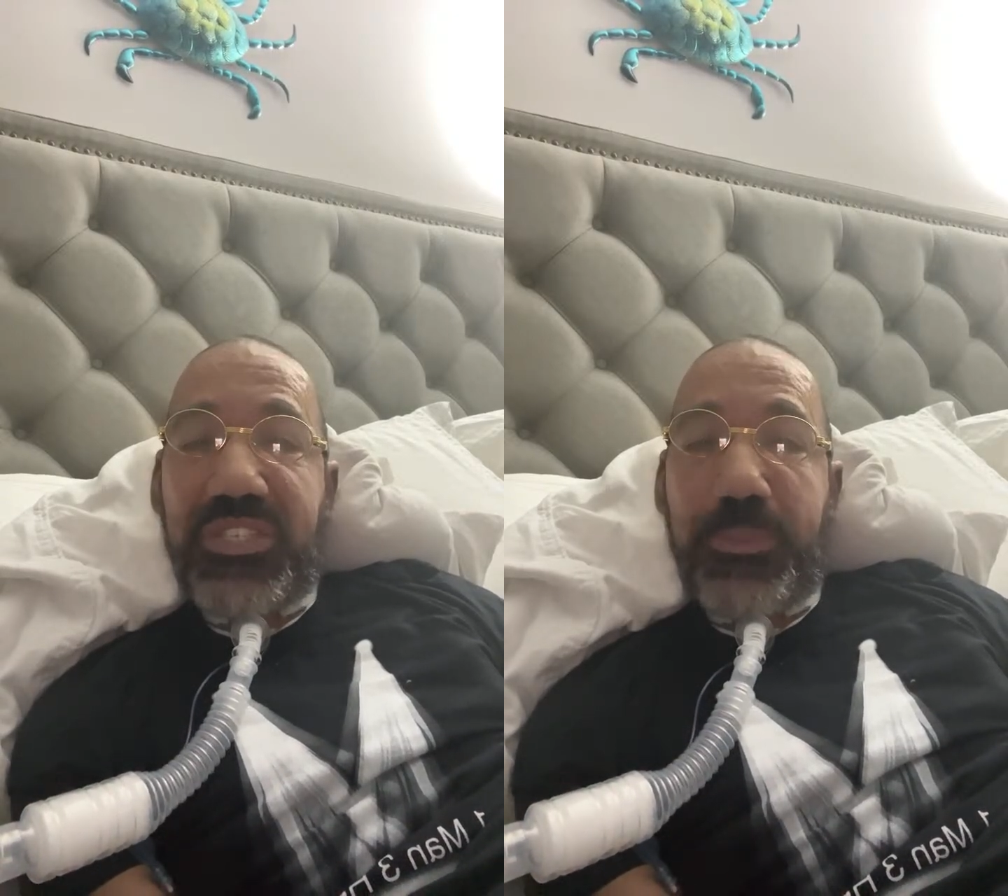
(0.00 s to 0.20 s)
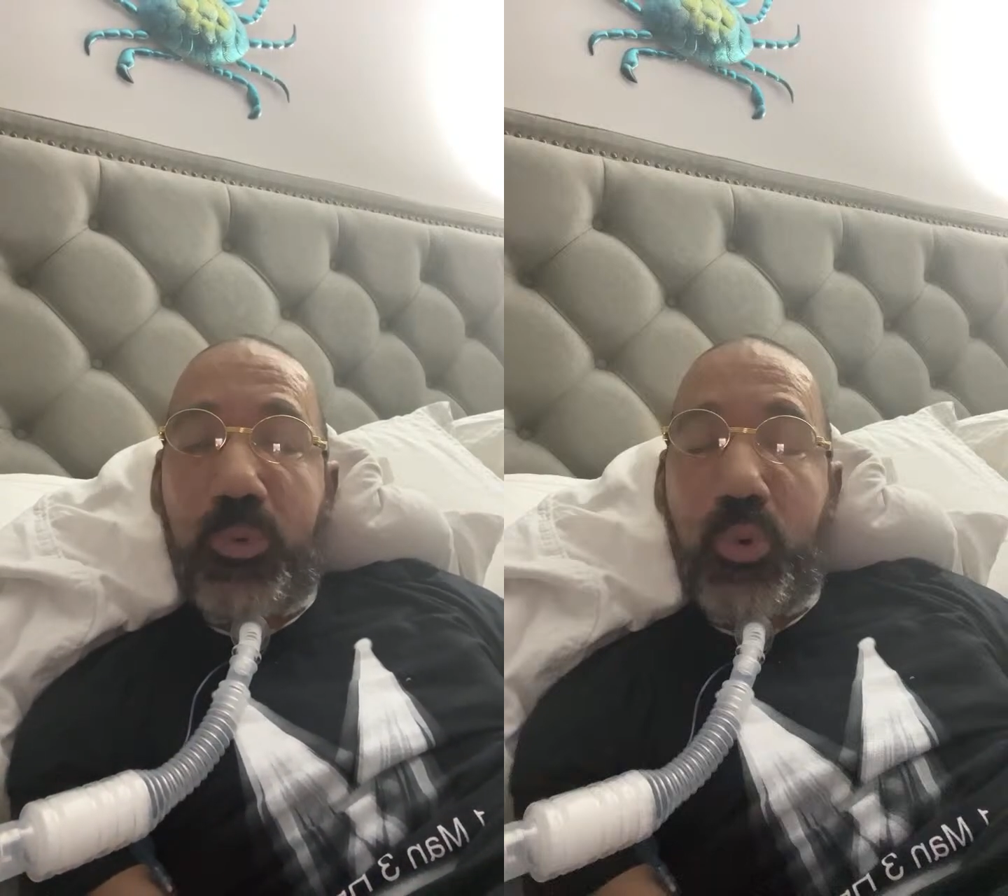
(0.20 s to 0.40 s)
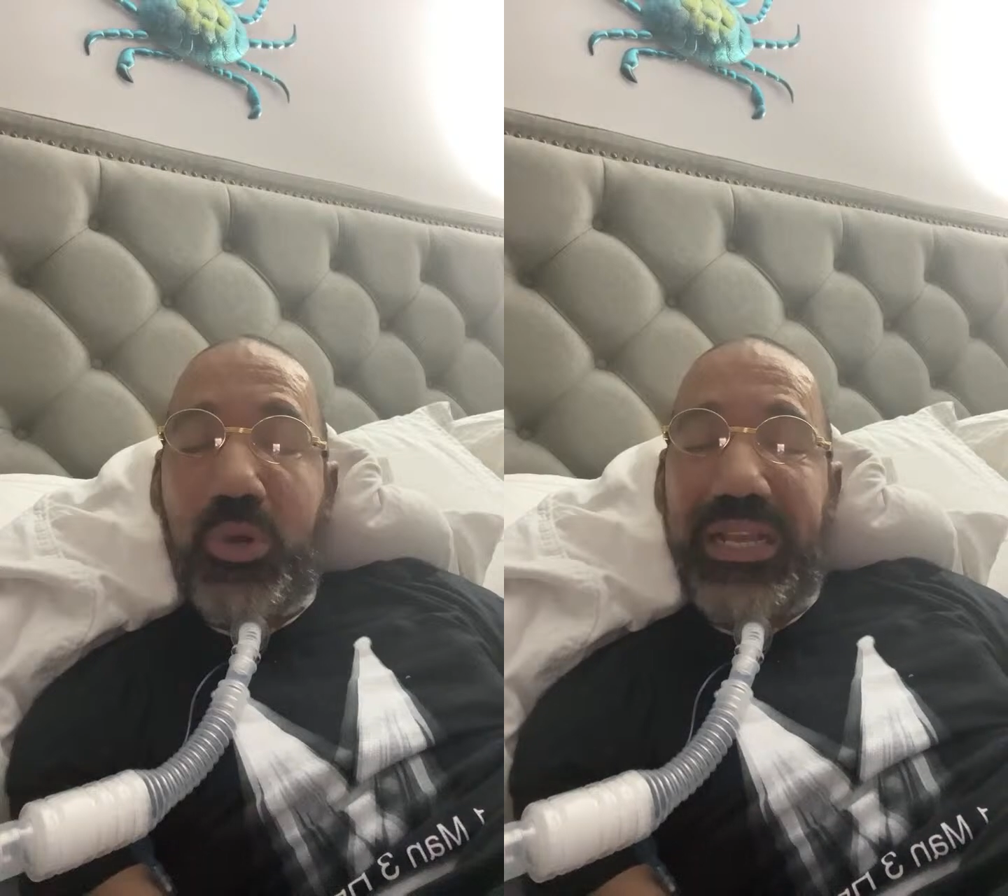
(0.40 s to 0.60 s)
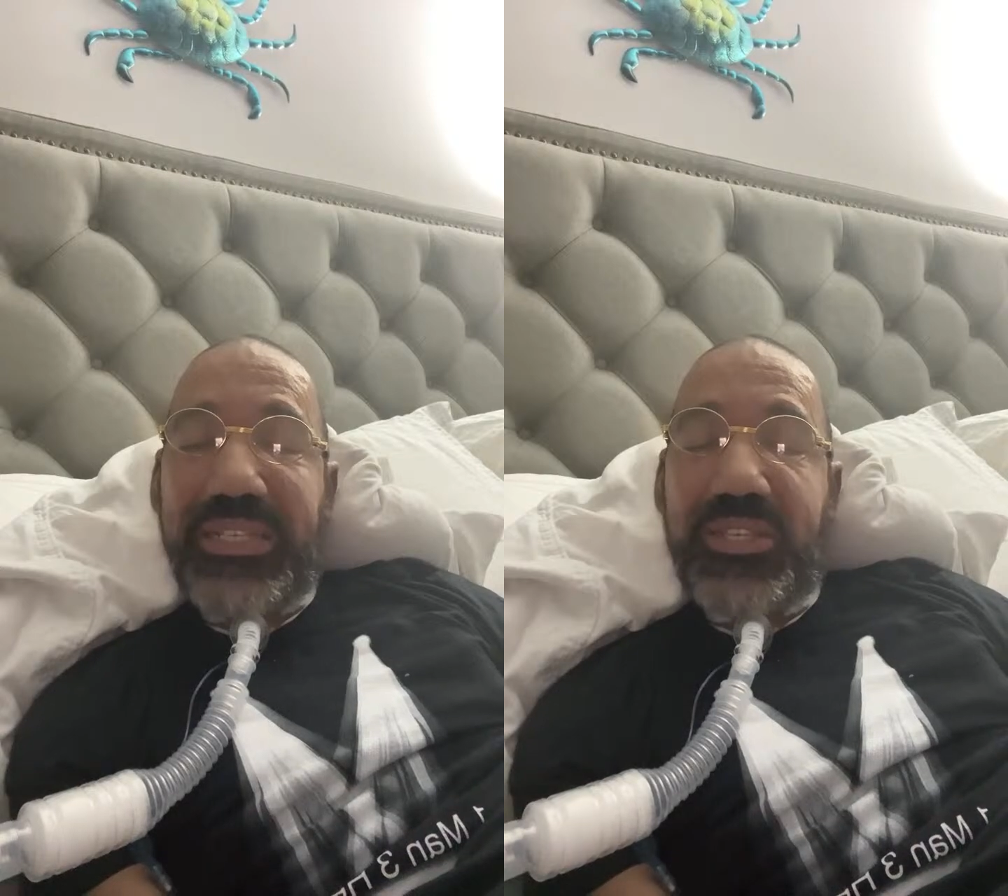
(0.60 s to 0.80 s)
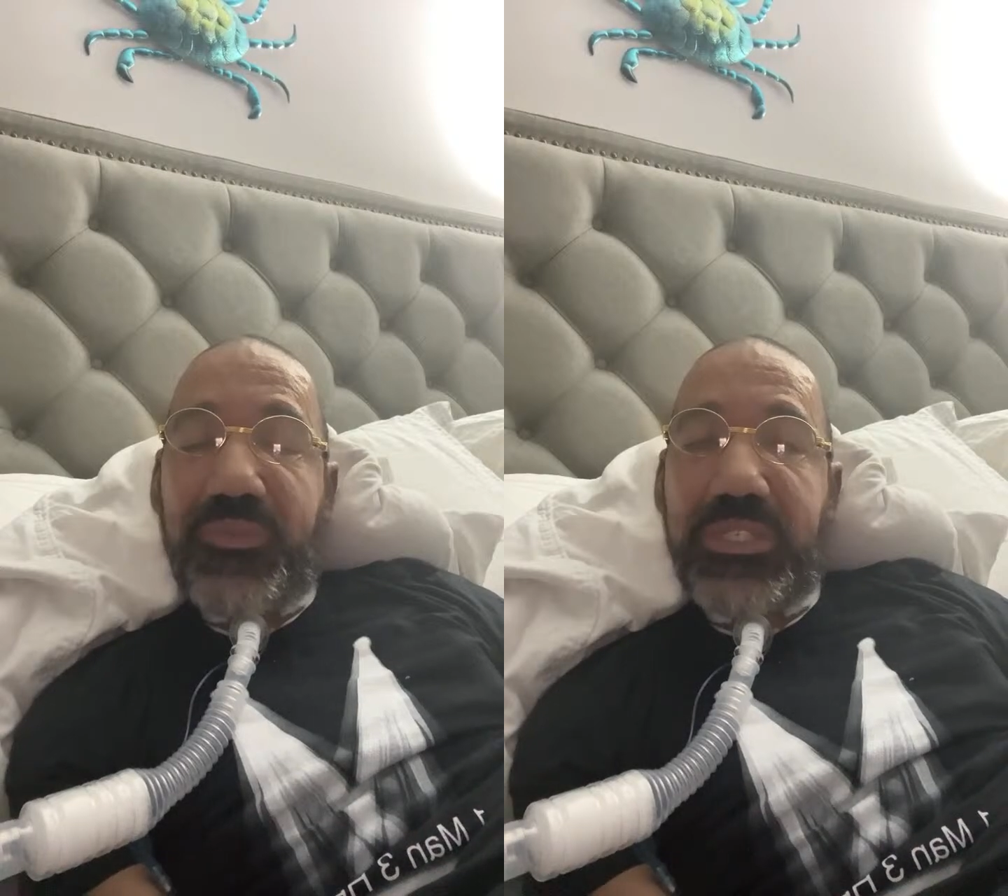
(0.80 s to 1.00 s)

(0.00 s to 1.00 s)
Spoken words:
support as a